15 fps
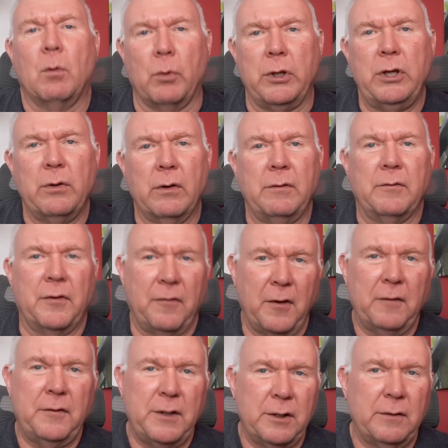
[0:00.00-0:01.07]
When you and
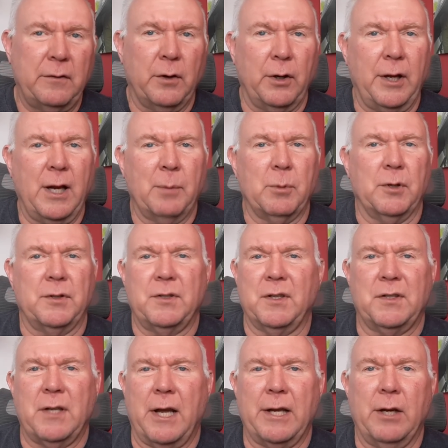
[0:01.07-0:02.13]
50 of your neighbors
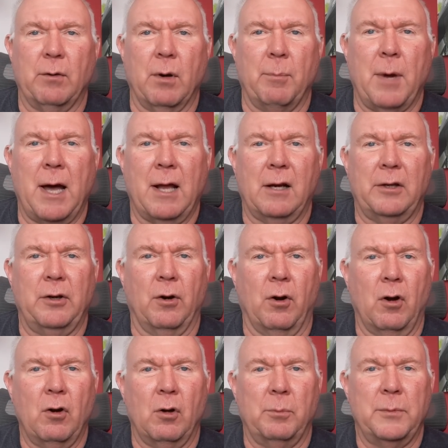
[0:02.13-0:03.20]
decide to remodel your
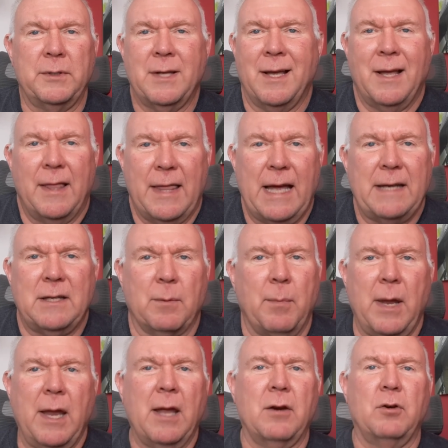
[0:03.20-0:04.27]
homes, that
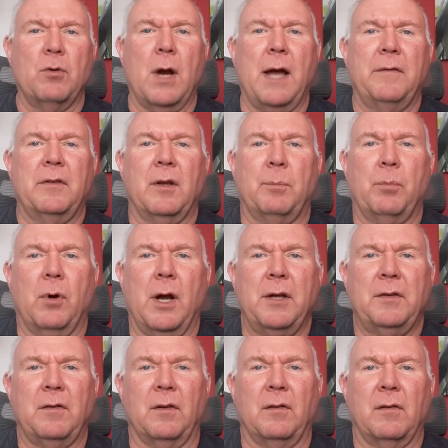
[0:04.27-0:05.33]
demand drives up
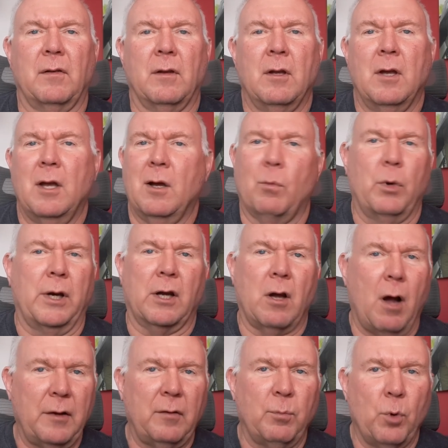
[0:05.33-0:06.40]
prices. When it
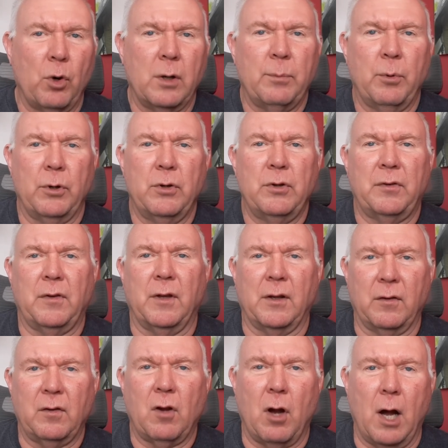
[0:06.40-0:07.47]
costs more to produce
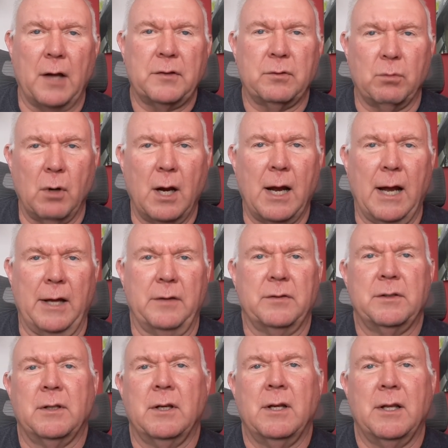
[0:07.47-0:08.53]
things, costs
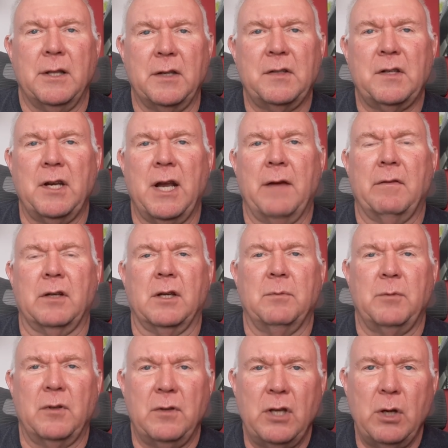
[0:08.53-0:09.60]
rise. This can have a
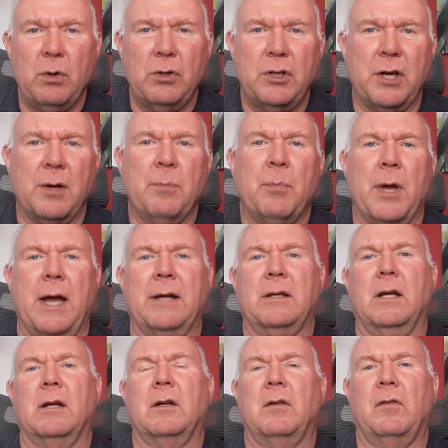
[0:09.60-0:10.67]
huge impact
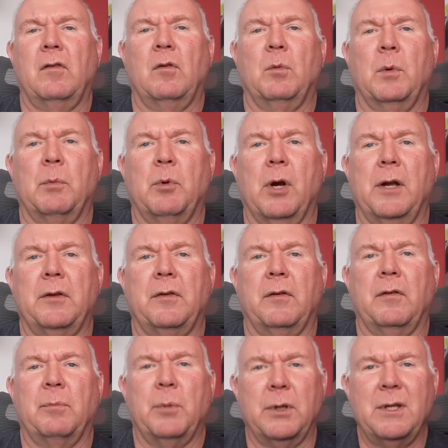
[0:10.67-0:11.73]
on consumer
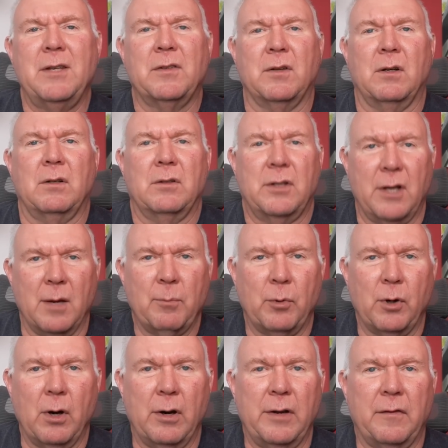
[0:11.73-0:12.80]
prices, but these are
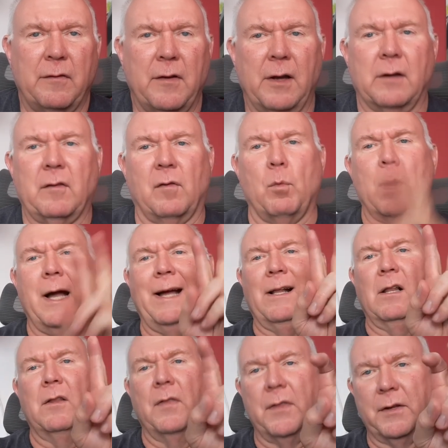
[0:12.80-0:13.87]
temporary effects
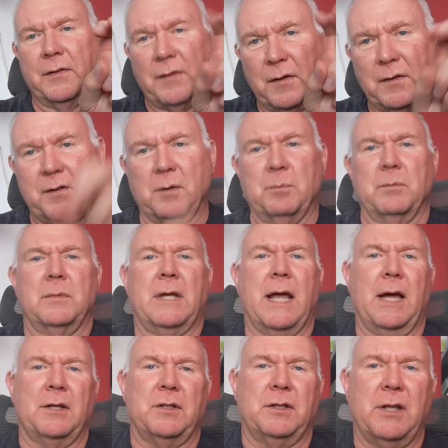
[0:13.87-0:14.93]
while the system
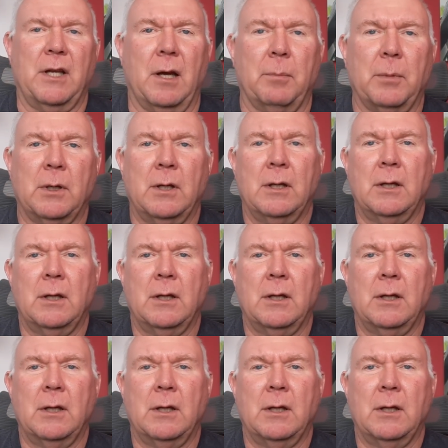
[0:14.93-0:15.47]
catches up.